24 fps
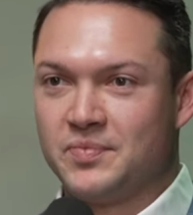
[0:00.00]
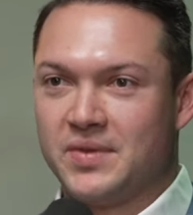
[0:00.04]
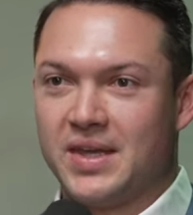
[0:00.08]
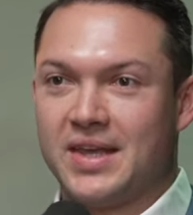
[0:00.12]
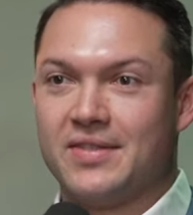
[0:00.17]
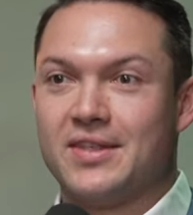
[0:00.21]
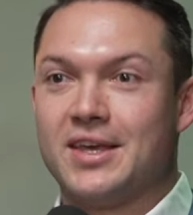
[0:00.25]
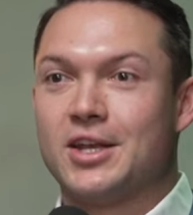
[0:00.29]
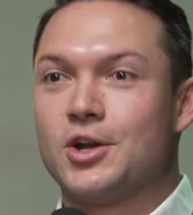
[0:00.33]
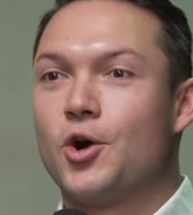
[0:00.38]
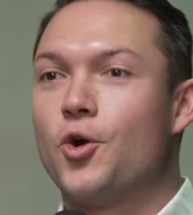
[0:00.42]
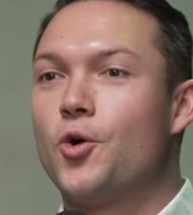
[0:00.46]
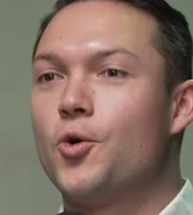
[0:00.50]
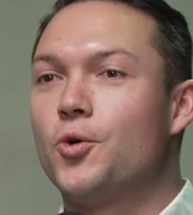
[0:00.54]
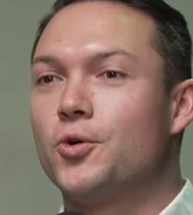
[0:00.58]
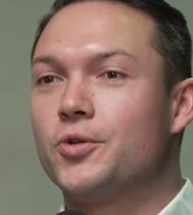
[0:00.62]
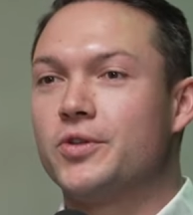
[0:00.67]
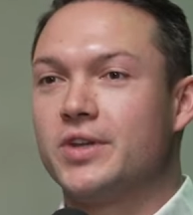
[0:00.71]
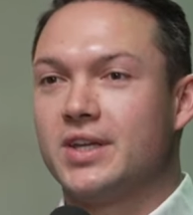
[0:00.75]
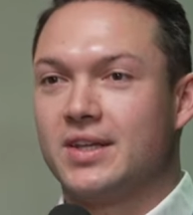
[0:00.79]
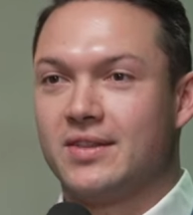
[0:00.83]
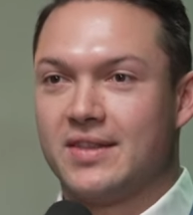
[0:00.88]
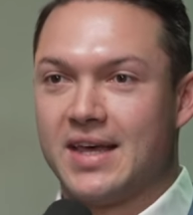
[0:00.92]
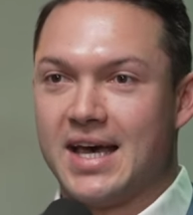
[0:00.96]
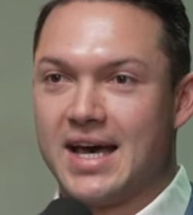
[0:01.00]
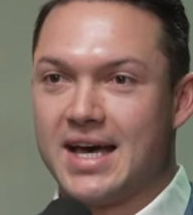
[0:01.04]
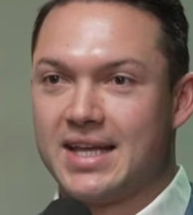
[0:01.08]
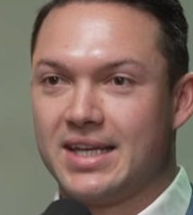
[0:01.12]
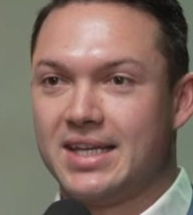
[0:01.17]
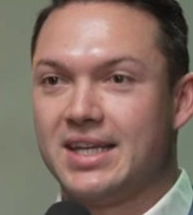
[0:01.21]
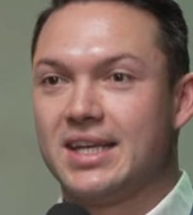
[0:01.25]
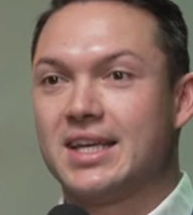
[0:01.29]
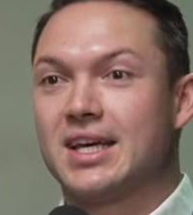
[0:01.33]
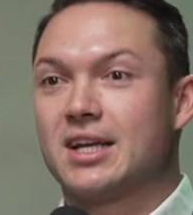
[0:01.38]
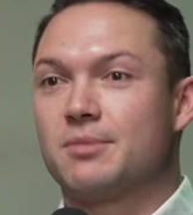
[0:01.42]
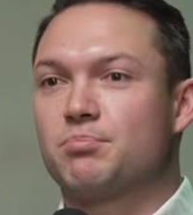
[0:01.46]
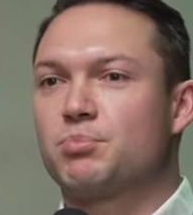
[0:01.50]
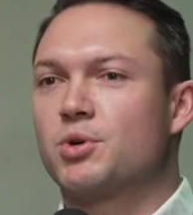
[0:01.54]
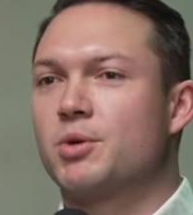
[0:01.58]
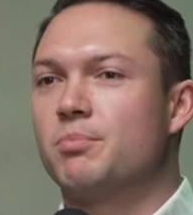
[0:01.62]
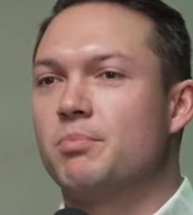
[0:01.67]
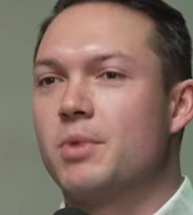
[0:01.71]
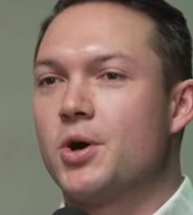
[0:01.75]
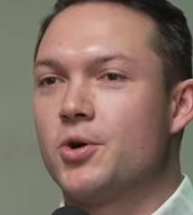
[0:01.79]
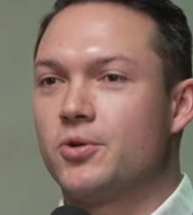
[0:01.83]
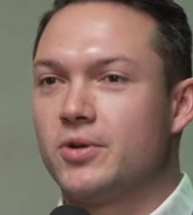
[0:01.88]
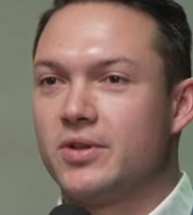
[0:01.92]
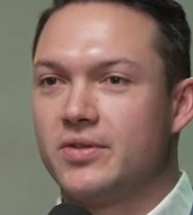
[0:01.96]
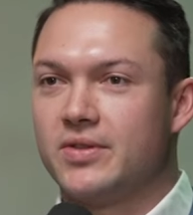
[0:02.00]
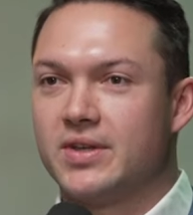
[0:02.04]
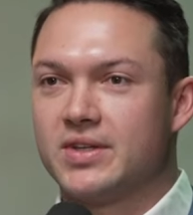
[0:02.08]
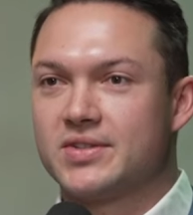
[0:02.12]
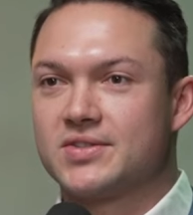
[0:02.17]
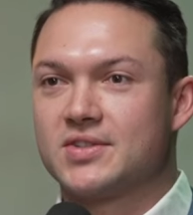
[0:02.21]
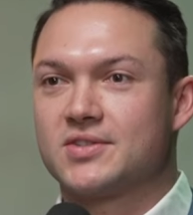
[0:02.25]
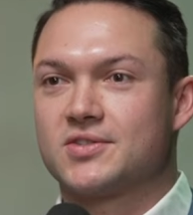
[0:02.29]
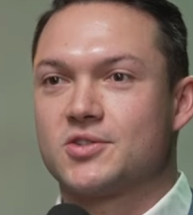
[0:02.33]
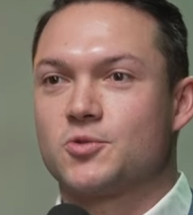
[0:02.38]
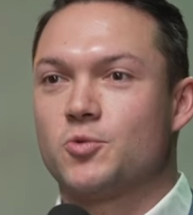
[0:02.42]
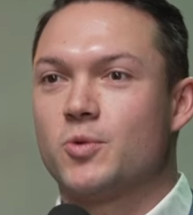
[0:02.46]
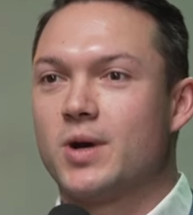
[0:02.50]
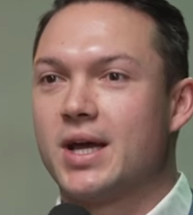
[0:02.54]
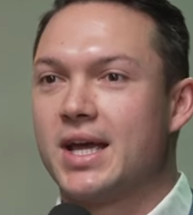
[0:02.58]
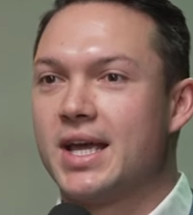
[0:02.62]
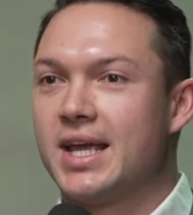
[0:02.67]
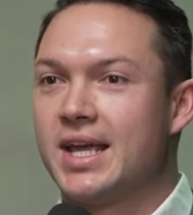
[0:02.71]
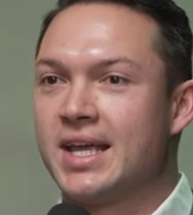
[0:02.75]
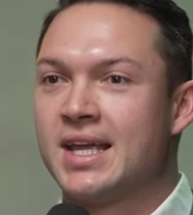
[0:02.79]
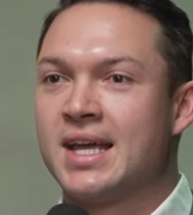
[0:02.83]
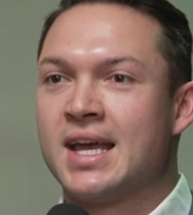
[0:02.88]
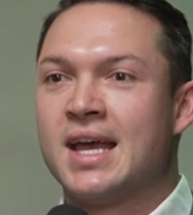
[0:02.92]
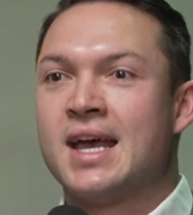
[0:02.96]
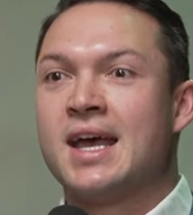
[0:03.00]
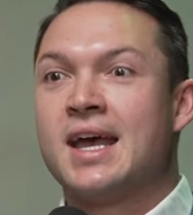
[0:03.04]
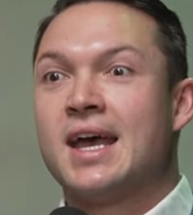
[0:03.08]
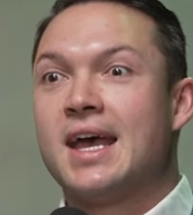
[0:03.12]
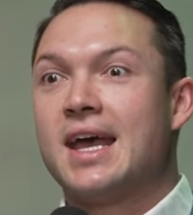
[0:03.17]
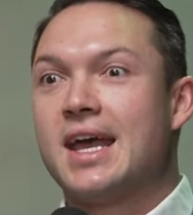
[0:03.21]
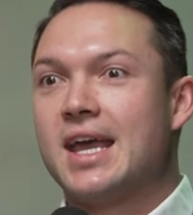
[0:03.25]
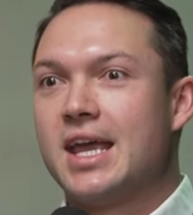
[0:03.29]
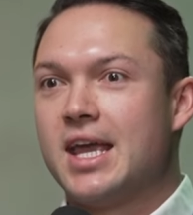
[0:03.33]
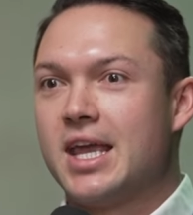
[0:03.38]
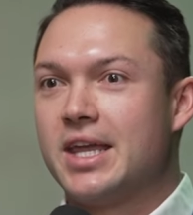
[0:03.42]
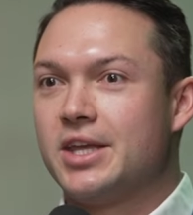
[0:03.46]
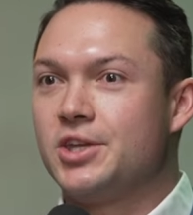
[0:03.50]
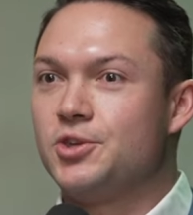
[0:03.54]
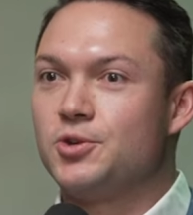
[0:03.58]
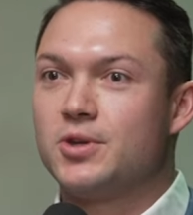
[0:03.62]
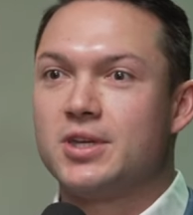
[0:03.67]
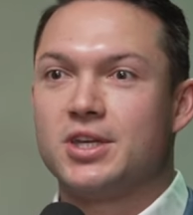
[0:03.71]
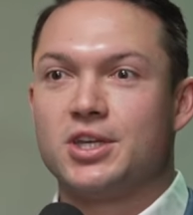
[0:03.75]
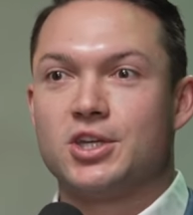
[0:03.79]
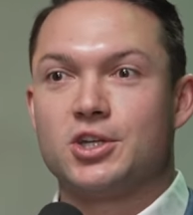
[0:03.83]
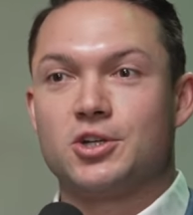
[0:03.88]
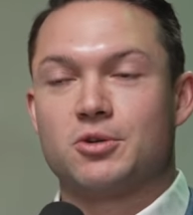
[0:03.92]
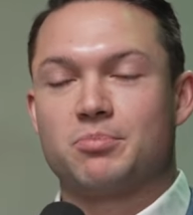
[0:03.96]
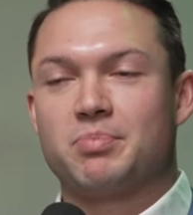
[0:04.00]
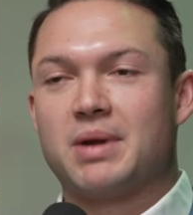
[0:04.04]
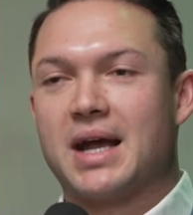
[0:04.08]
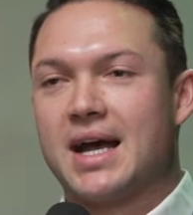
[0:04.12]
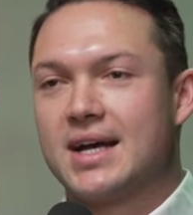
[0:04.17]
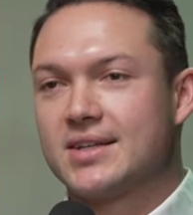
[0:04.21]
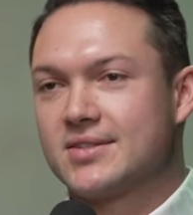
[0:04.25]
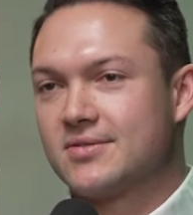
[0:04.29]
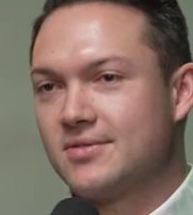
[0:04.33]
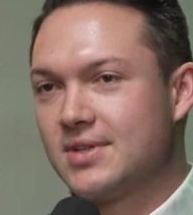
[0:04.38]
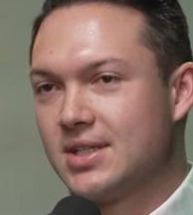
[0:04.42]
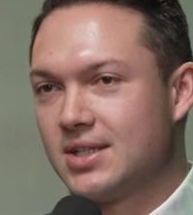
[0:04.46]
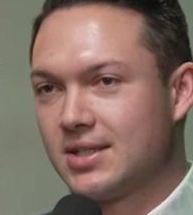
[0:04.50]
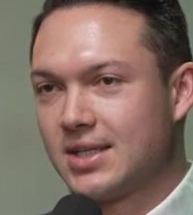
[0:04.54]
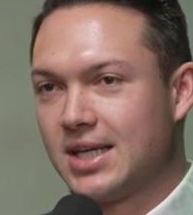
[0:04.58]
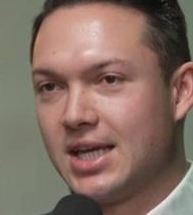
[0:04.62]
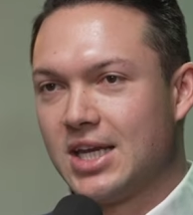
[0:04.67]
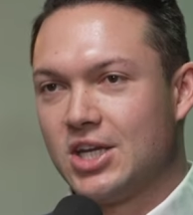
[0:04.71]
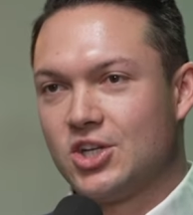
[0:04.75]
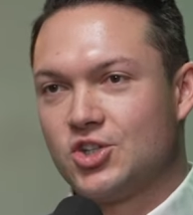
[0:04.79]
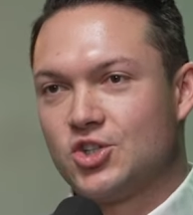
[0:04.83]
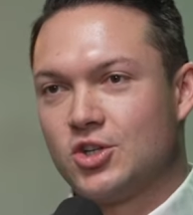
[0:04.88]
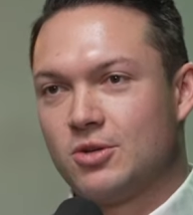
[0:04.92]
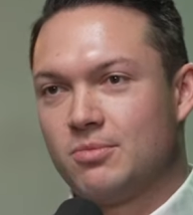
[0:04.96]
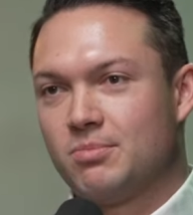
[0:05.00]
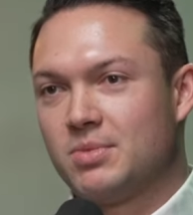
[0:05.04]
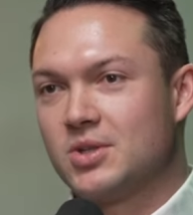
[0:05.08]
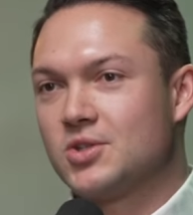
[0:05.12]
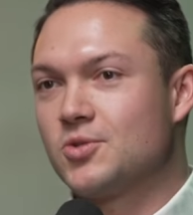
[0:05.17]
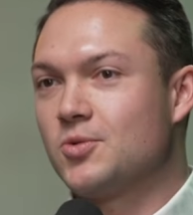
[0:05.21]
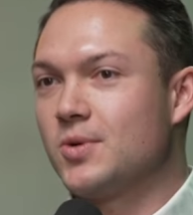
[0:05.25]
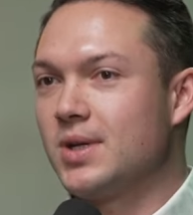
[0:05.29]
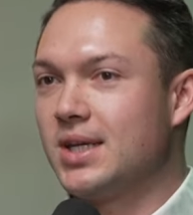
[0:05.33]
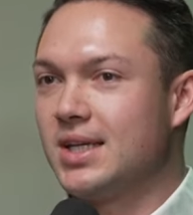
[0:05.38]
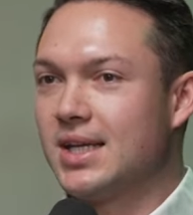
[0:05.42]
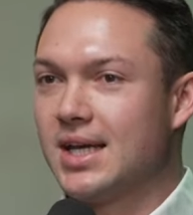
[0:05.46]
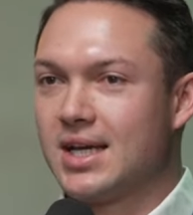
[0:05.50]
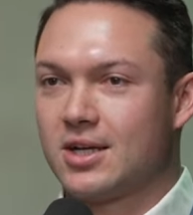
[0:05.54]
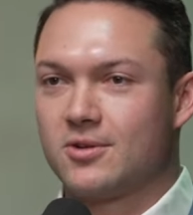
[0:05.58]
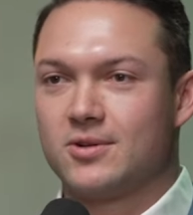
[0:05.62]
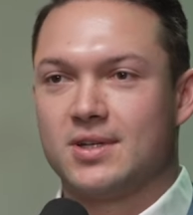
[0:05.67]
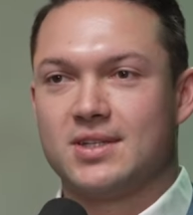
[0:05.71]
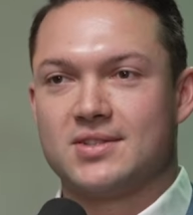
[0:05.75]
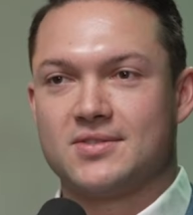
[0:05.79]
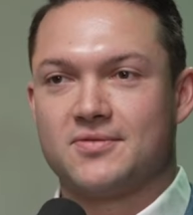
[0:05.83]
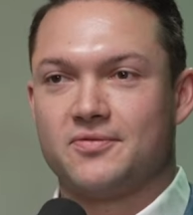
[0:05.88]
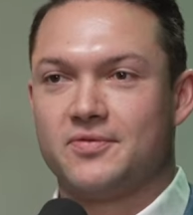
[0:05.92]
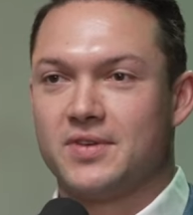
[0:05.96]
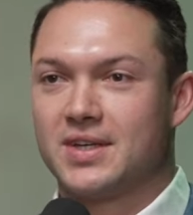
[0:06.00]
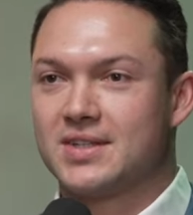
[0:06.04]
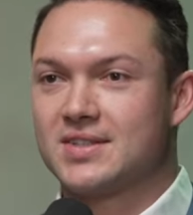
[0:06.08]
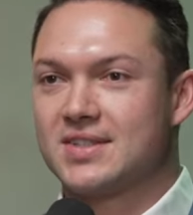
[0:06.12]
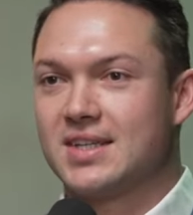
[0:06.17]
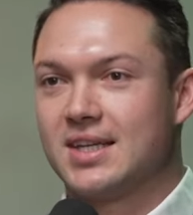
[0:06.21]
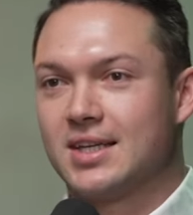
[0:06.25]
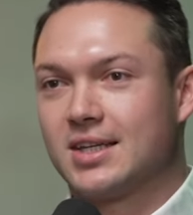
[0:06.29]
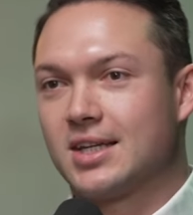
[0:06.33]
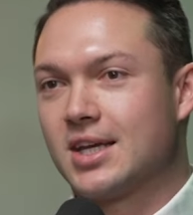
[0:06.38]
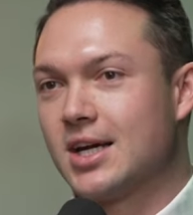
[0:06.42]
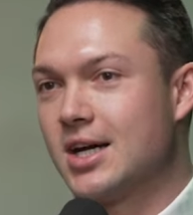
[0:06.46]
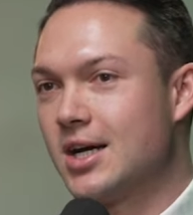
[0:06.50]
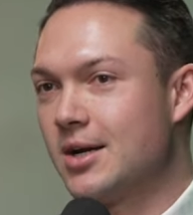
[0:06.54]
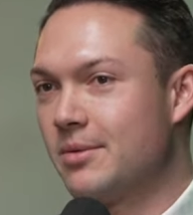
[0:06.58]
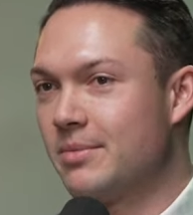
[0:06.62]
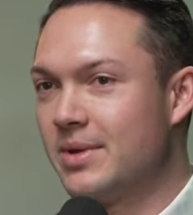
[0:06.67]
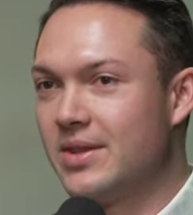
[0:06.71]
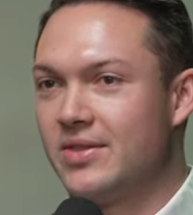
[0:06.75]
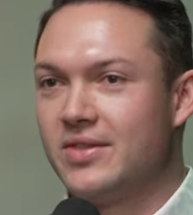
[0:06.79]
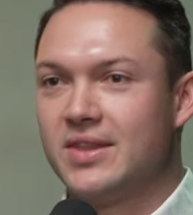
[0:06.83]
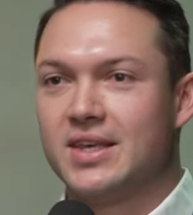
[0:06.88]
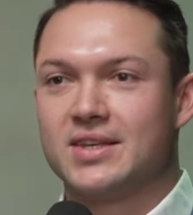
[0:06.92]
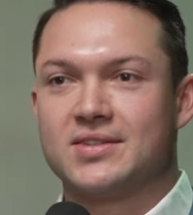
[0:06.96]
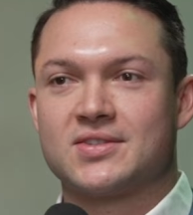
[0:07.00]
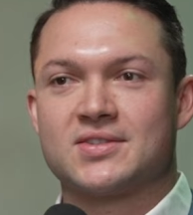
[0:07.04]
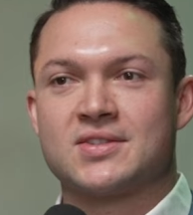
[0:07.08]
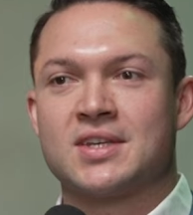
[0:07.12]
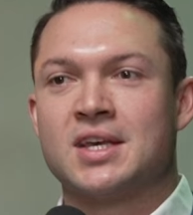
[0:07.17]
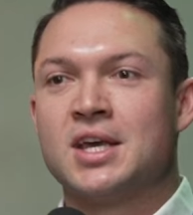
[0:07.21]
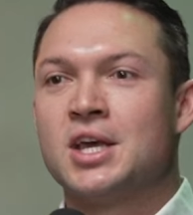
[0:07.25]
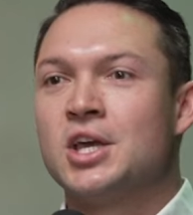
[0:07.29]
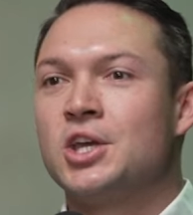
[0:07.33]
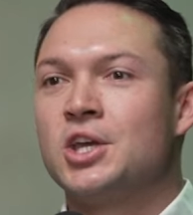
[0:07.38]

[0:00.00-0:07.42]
And then holding that, he kind of promoted this as a way, hey, you can get your passive allocation between equities and fixed income, and this,